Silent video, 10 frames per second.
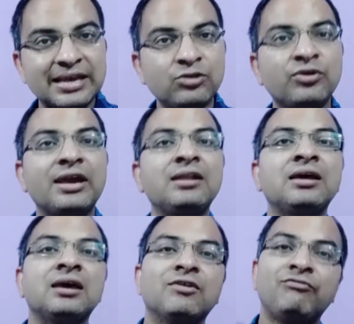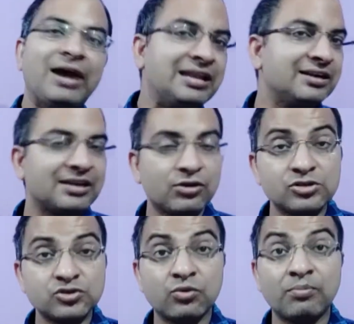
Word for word: and you can file return also.